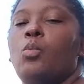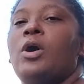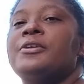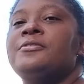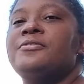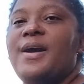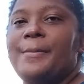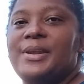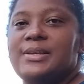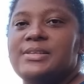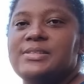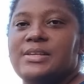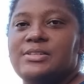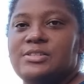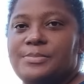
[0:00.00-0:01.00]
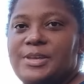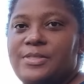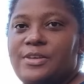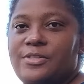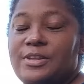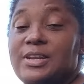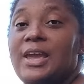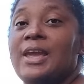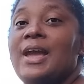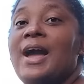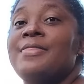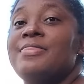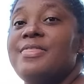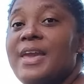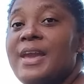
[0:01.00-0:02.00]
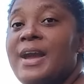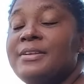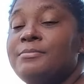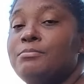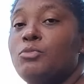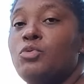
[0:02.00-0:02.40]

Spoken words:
One family said to me the other day, and they had